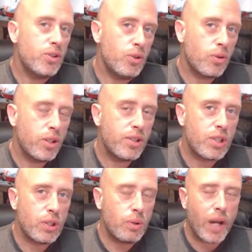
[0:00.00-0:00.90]
you
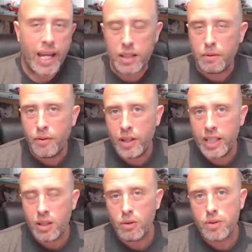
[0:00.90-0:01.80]
could do a
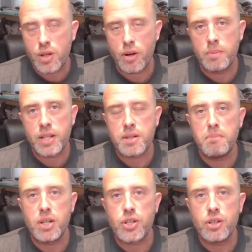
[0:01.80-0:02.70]
fully autonomous
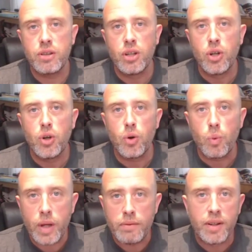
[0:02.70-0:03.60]
mission
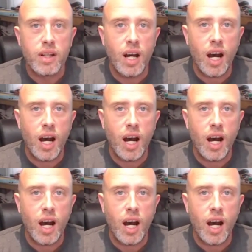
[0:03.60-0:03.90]
with